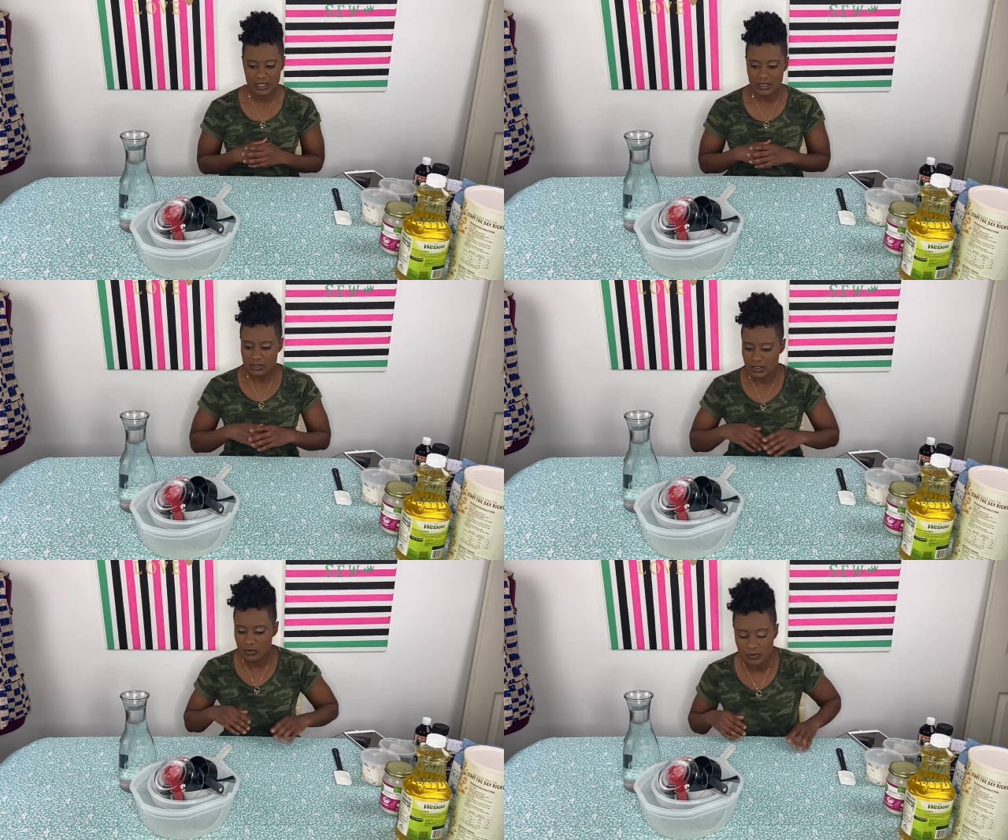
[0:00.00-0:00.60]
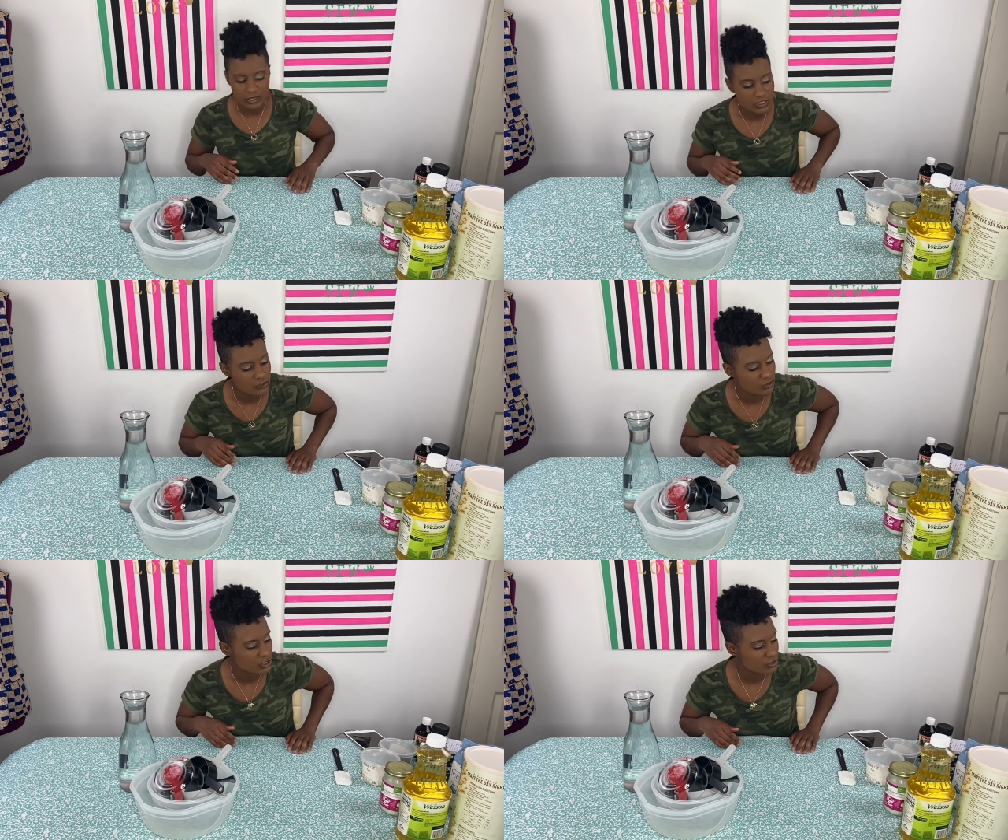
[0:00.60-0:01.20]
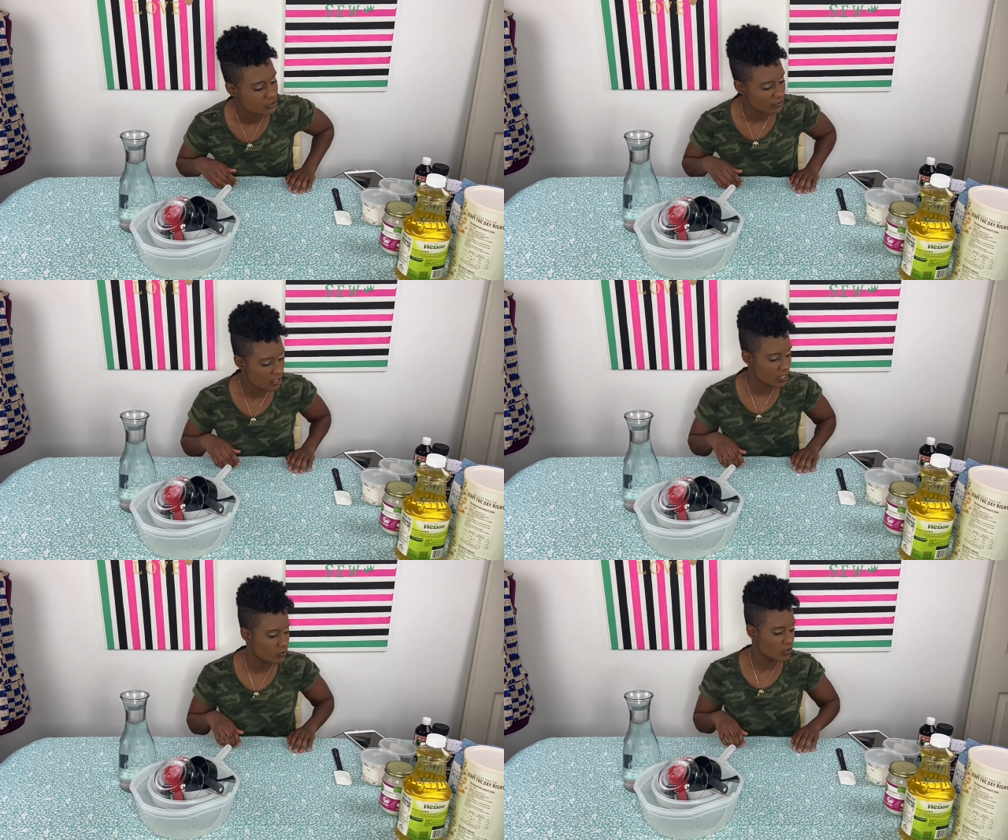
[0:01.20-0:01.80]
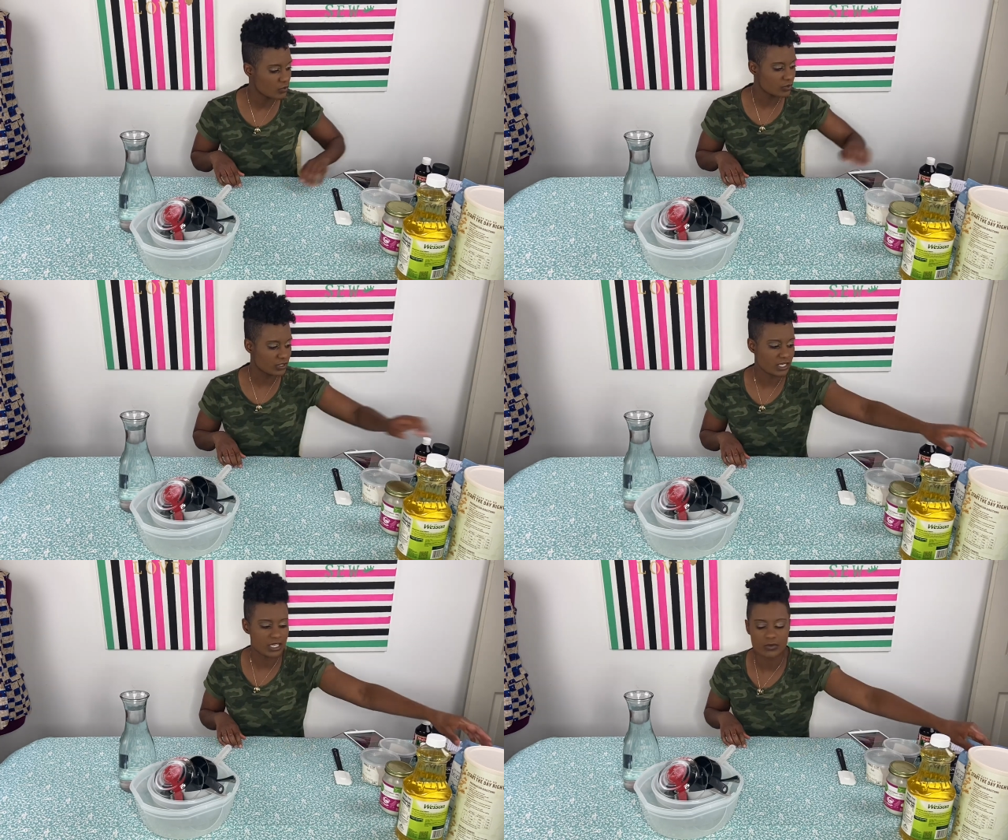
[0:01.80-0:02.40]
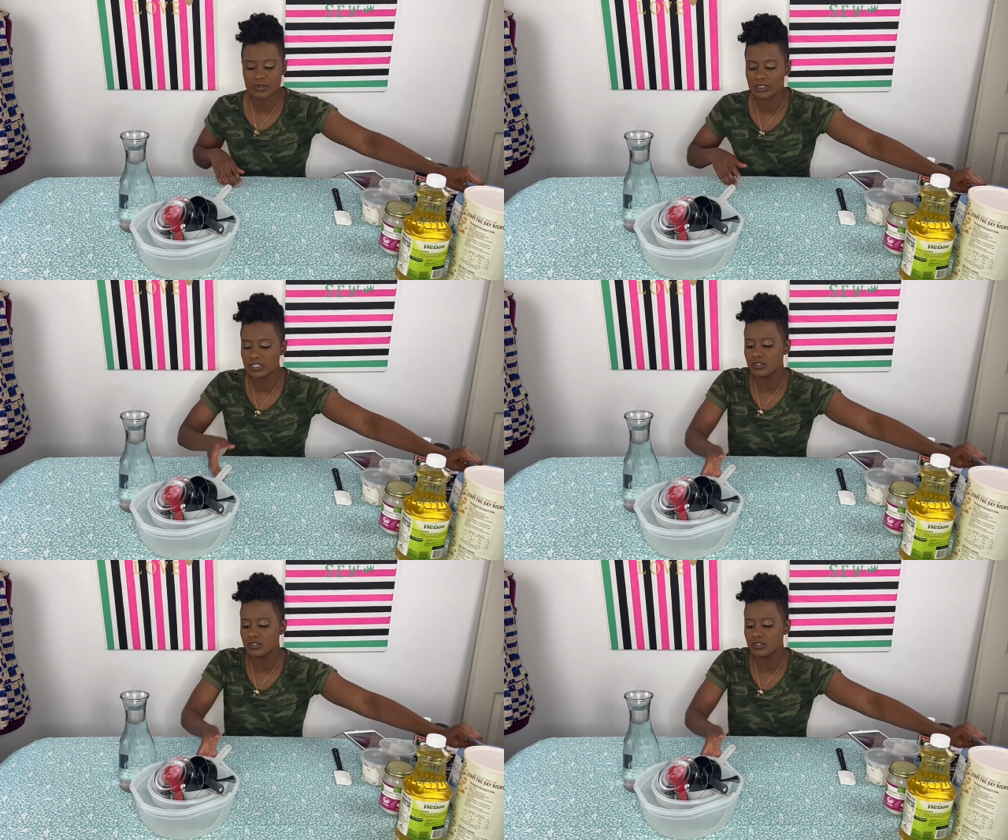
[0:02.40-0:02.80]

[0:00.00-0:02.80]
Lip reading: So with the sugar scrub, we're going to